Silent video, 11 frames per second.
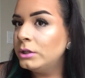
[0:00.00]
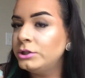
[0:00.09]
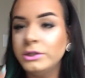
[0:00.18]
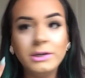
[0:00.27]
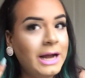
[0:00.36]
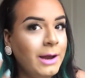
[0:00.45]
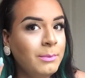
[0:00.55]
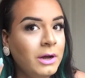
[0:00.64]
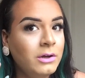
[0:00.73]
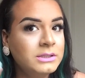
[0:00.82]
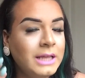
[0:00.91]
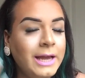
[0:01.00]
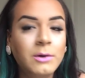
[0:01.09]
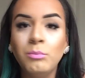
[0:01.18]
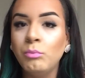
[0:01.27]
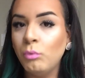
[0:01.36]
do your eyebrows
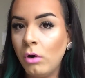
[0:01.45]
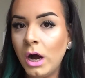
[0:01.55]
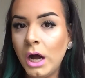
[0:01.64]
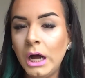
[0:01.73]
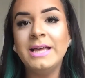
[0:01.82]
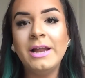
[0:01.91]
like moi.